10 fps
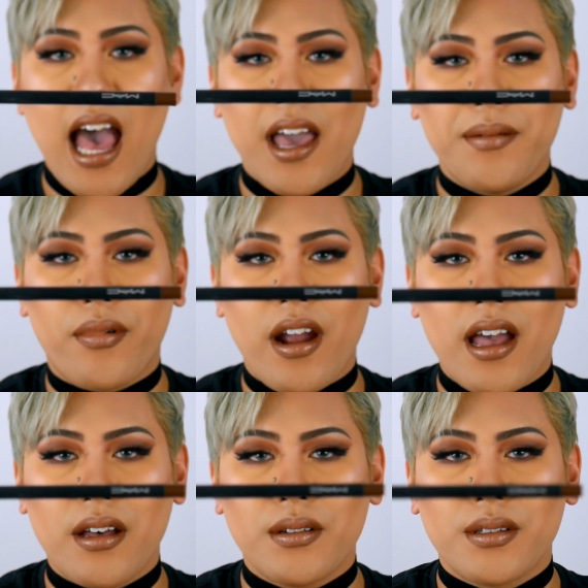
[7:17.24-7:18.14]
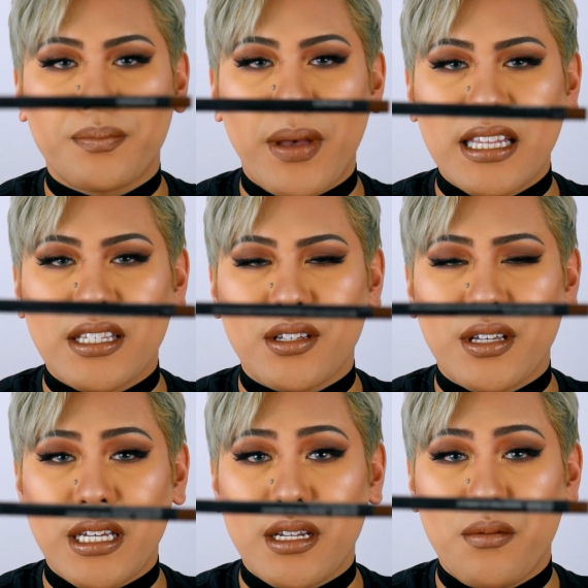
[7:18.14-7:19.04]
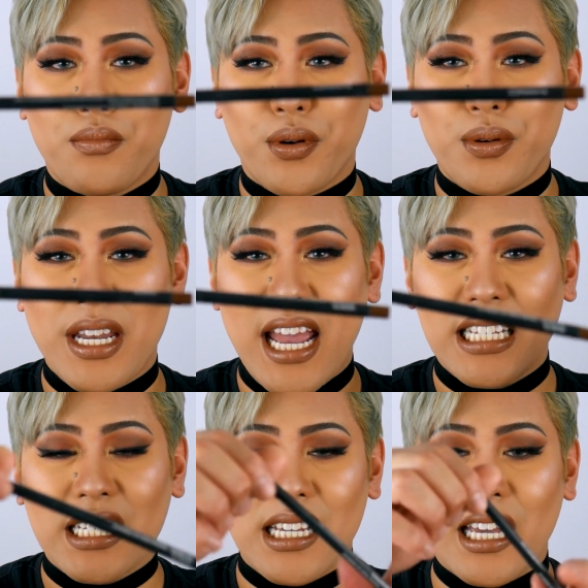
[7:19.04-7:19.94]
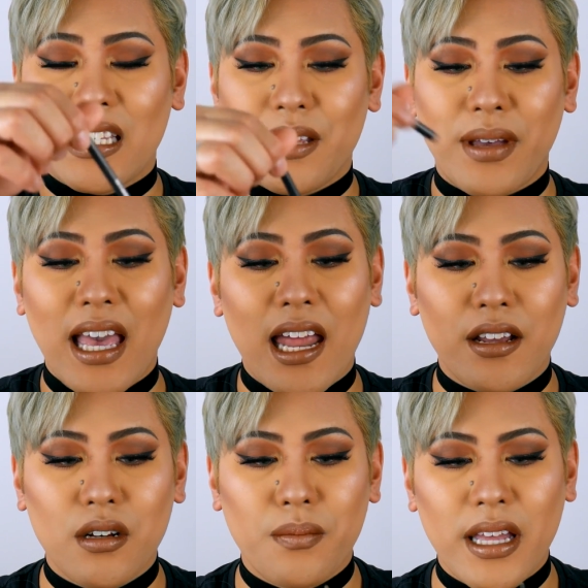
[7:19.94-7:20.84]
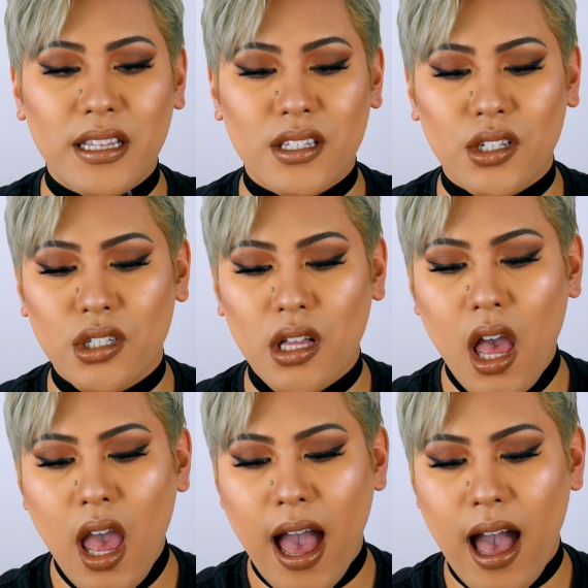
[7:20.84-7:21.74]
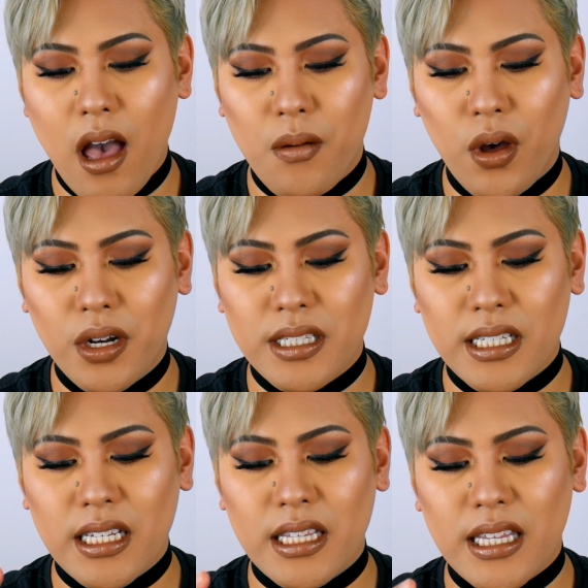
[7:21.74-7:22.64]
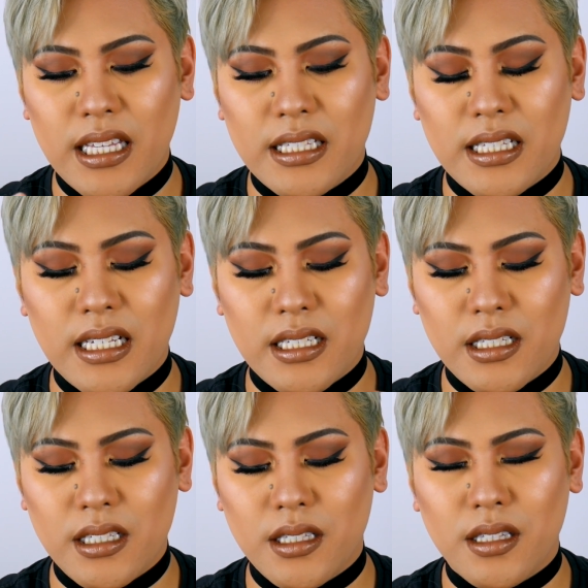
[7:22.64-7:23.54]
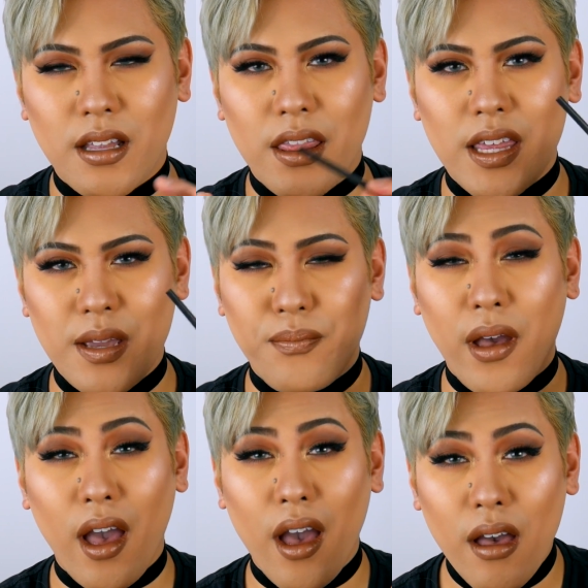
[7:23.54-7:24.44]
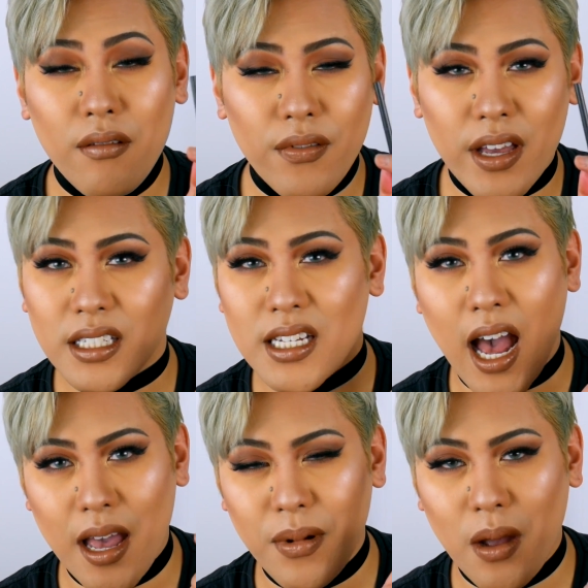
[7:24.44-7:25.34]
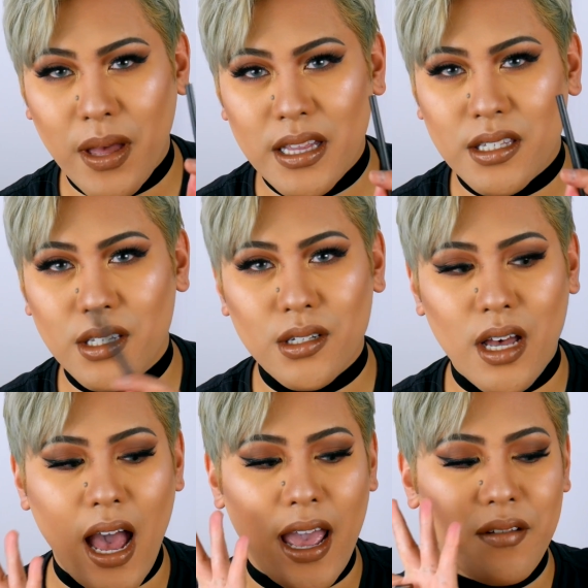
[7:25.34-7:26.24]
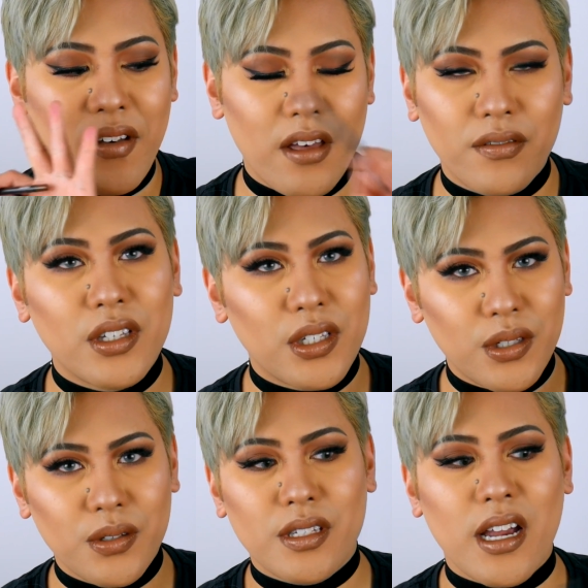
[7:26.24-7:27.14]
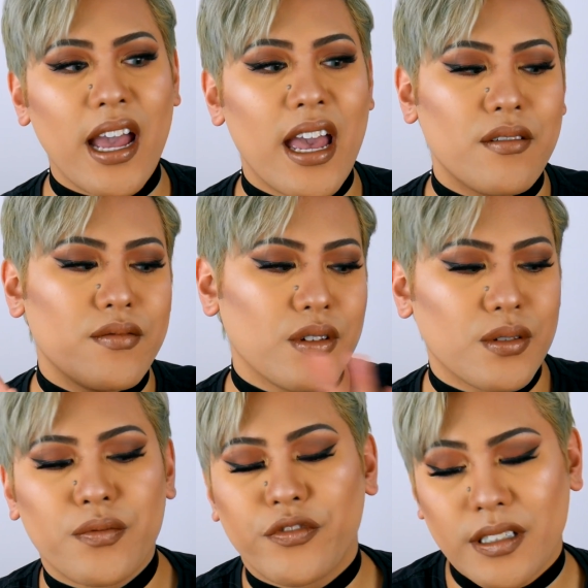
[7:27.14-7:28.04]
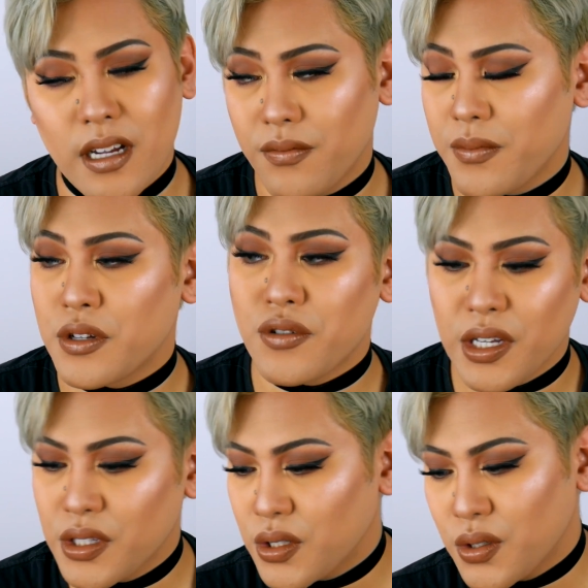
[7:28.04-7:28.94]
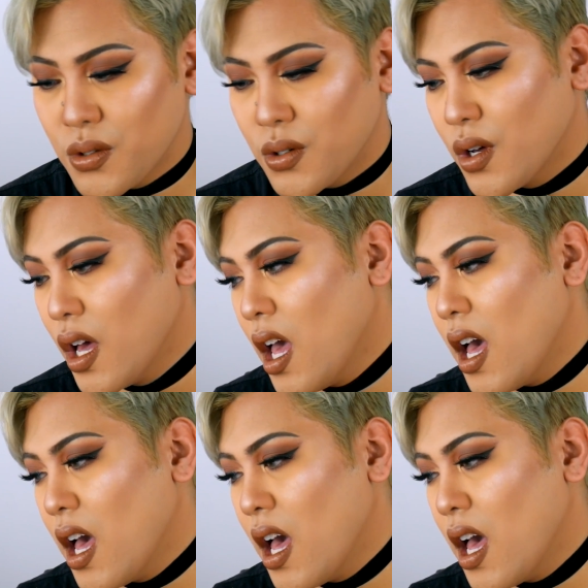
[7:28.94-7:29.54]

Eyebrows Pencil in Brunette. It's a mechanical pencil. Honestly, this is the perfect eyebrow pencil I have ever used. I have used stuff from the drugstore,